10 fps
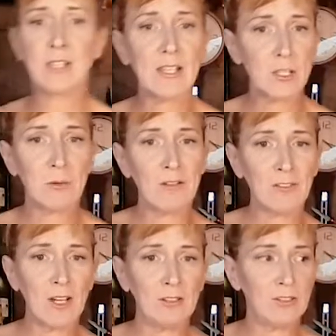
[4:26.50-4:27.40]
gets rough
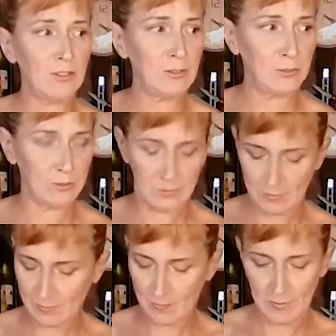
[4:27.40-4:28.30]
cut too.
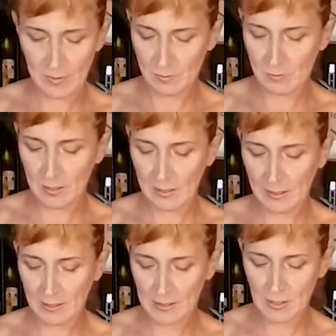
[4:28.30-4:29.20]

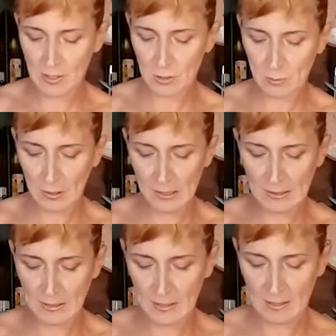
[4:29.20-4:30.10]
Really super
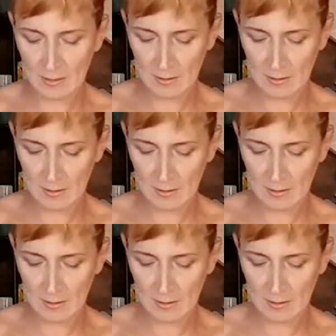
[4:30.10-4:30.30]
easy.